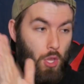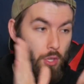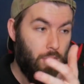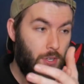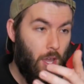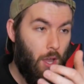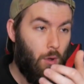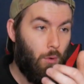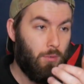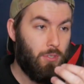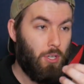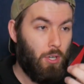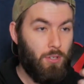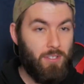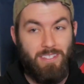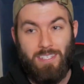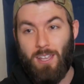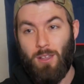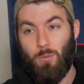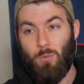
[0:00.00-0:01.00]
No,
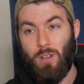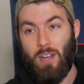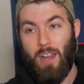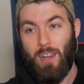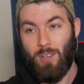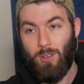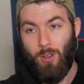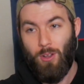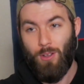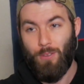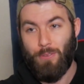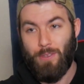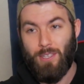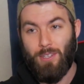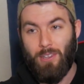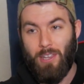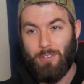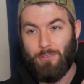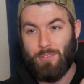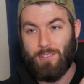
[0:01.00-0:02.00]
turns out what I call the
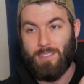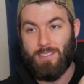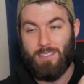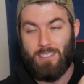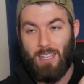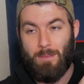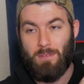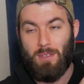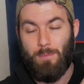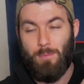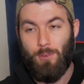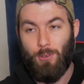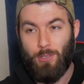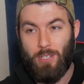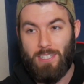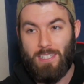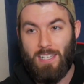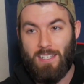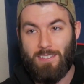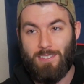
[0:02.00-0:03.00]
electric
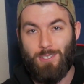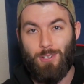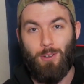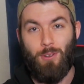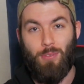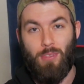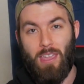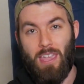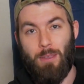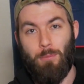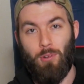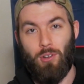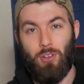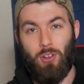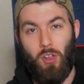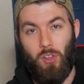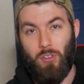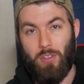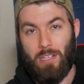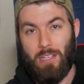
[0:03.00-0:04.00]
susceptibility tensor, they were
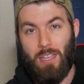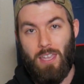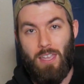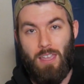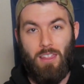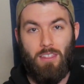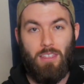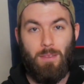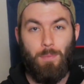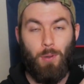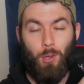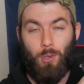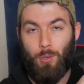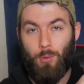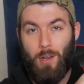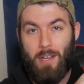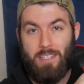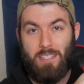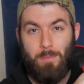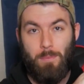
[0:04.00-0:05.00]
calling the
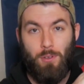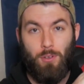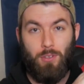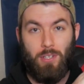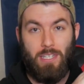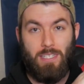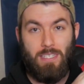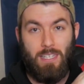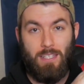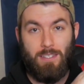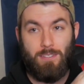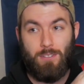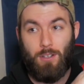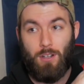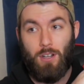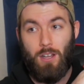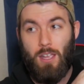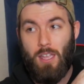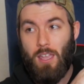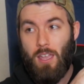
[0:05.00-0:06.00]
polarizability
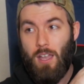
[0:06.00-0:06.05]
tensor.